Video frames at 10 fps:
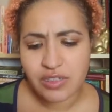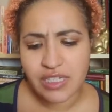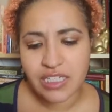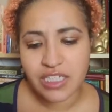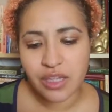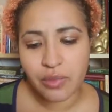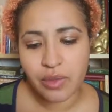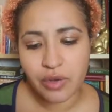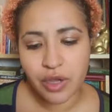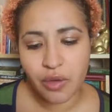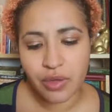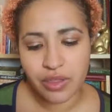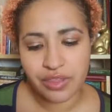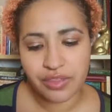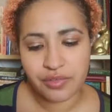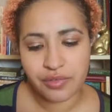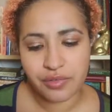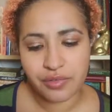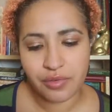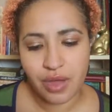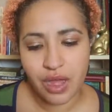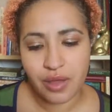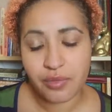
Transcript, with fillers: essentially we were going through uh,